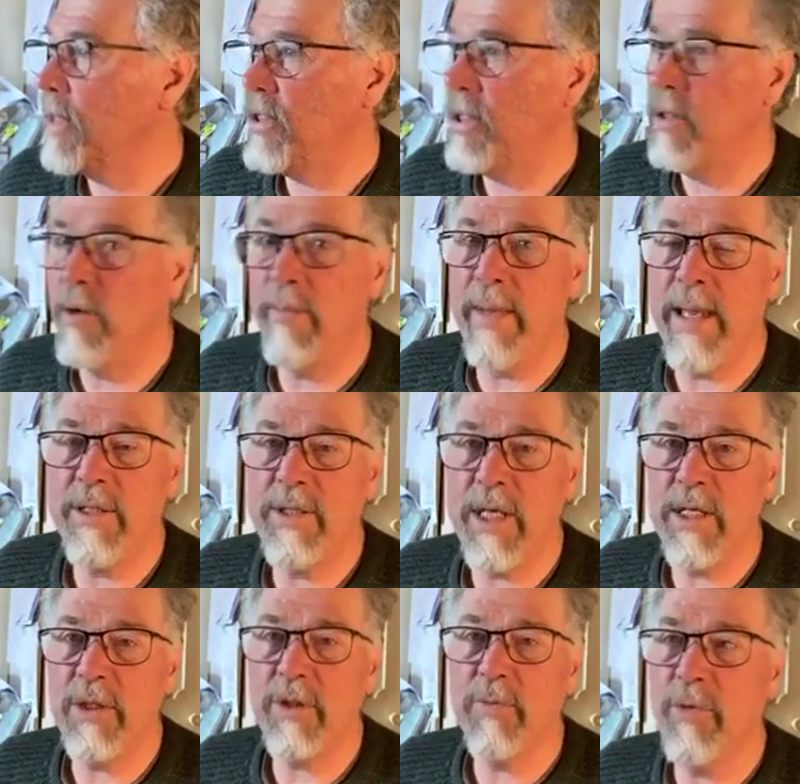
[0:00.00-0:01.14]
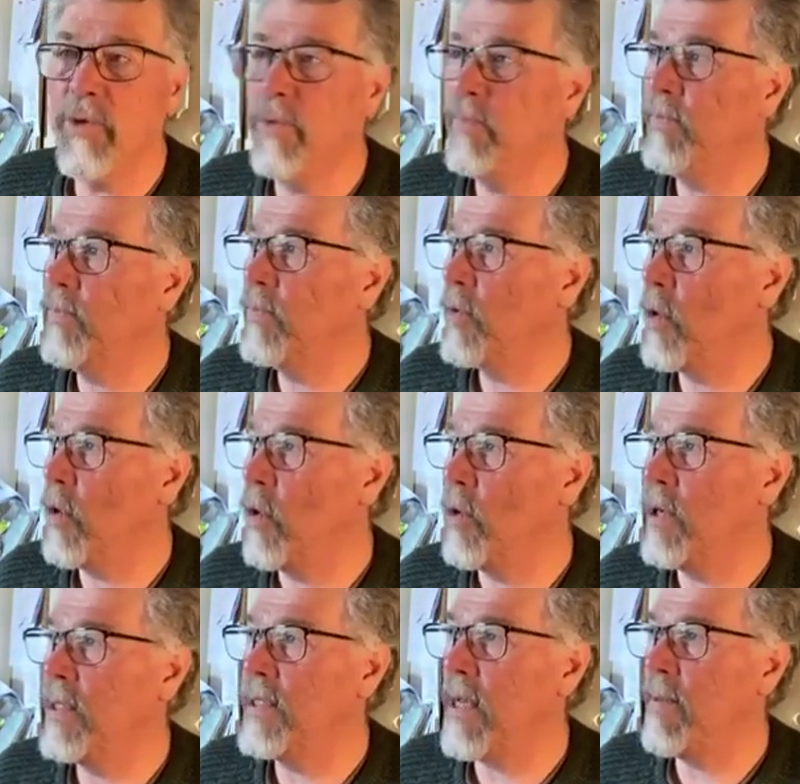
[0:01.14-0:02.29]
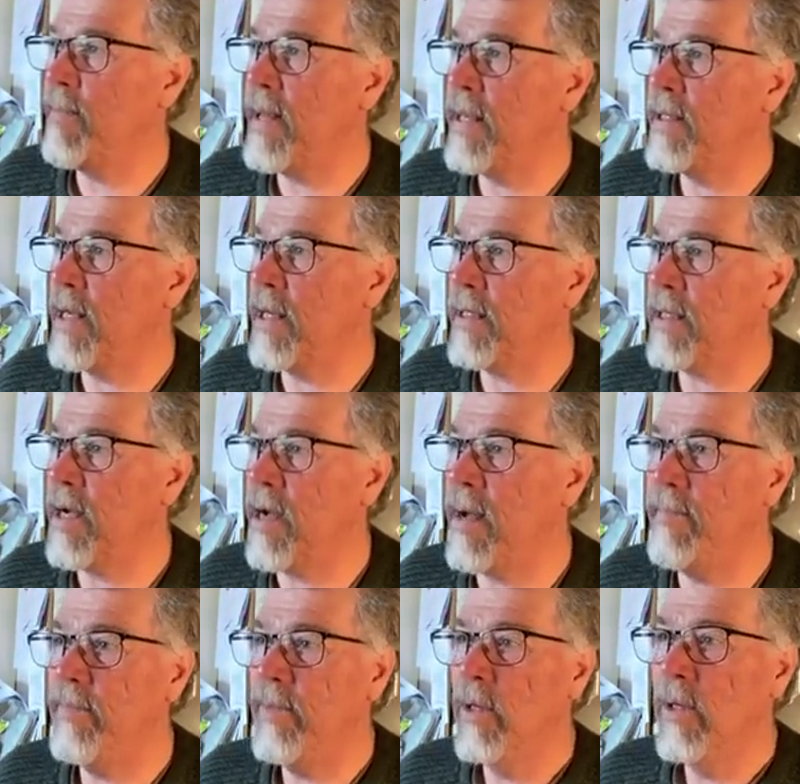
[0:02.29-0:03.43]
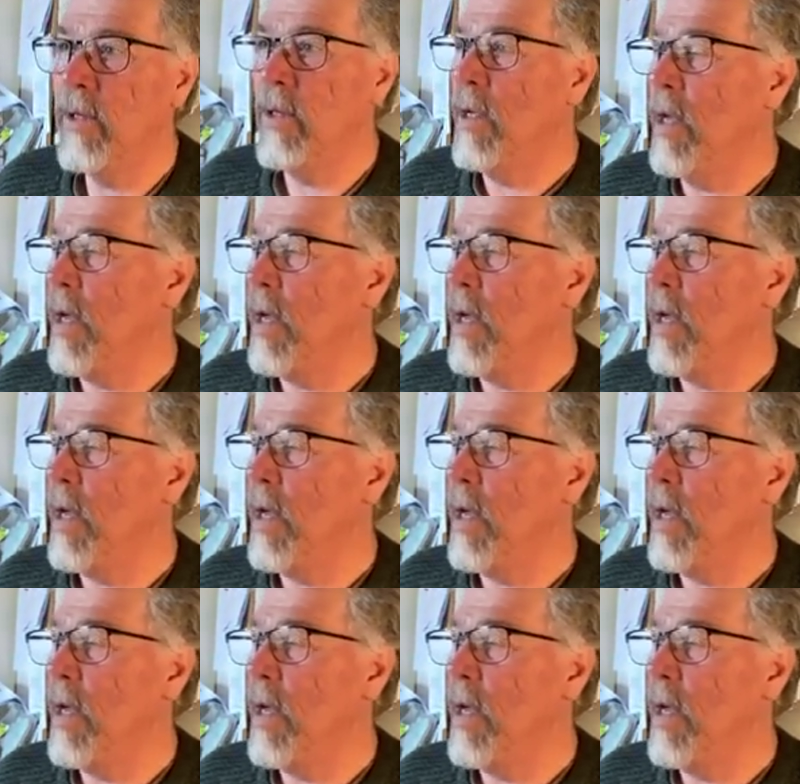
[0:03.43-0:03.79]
That's in their meditation room, oren.ben.com.